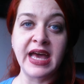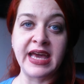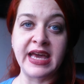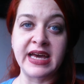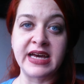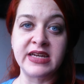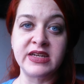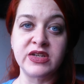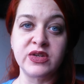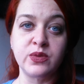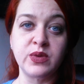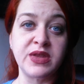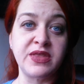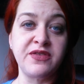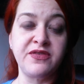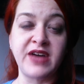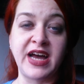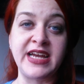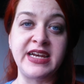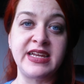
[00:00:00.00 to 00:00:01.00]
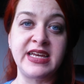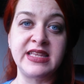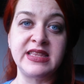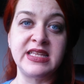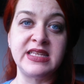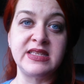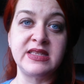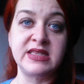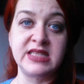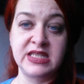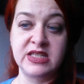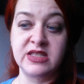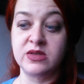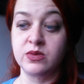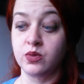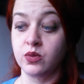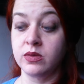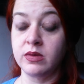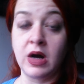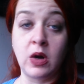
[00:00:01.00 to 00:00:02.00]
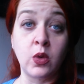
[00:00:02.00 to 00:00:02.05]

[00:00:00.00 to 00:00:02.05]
And with finding these